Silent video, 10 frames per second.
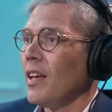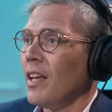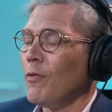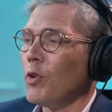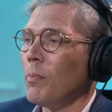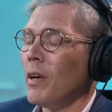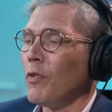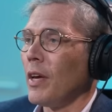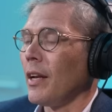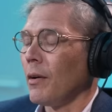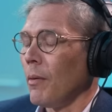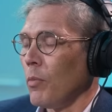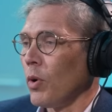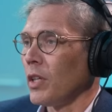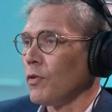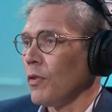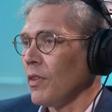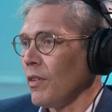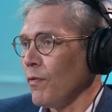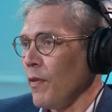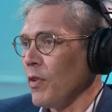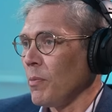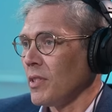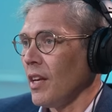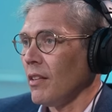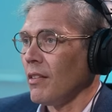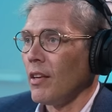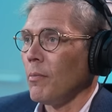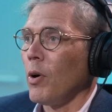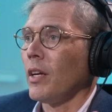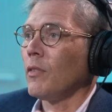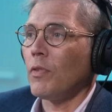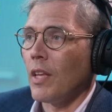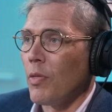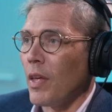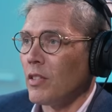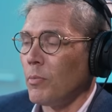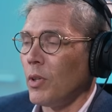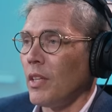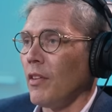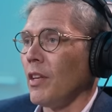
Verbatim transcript: If you if you're getting a mortgage for 50%, then you're buying it for 10,000 you're putting down.